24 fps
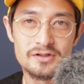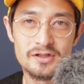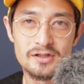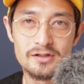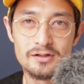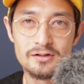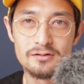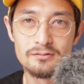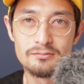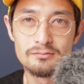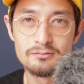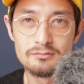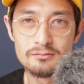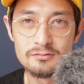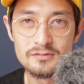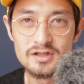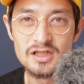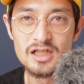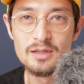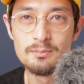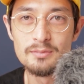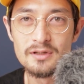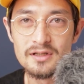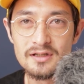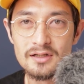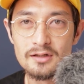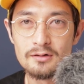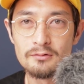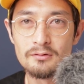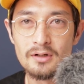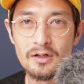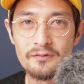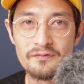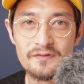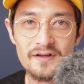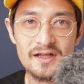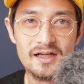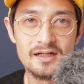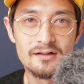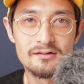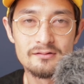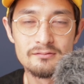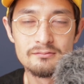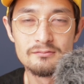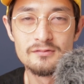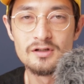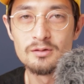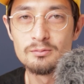to keep it around
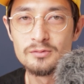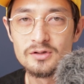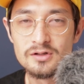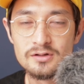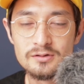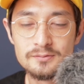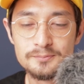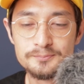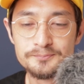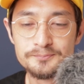that number.